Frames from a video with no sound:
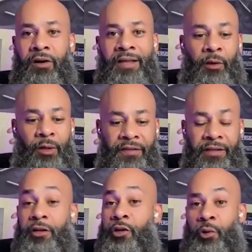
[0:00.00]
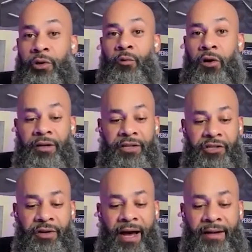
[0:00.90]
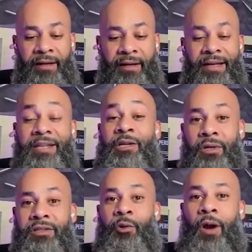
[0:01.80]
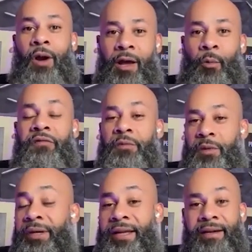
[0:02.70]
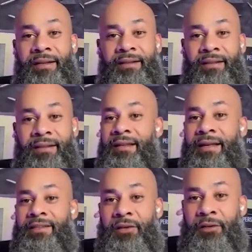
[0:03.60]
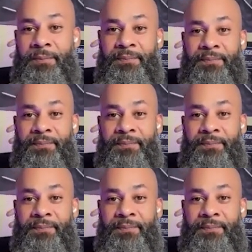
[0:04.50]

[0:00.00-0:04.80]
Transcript: And the only thing that you're doing wrong is you're not doing it the right way from the beginning. And that's all.